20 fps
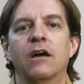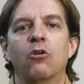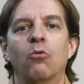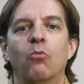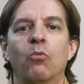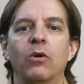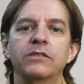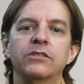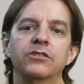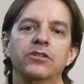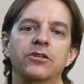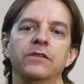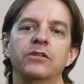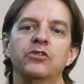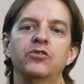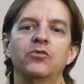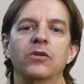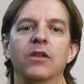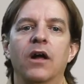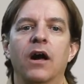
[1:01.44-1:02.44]
one to turn the
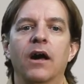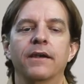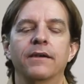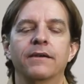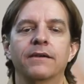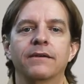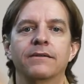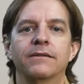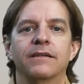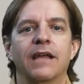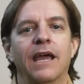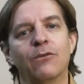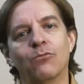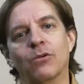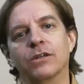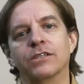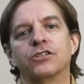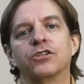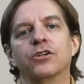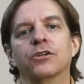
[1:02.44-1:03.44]
tool on and
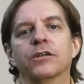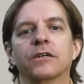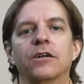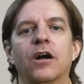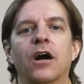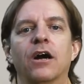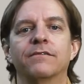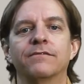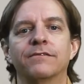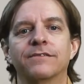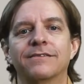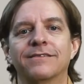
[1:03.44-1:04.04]
one to turn it off.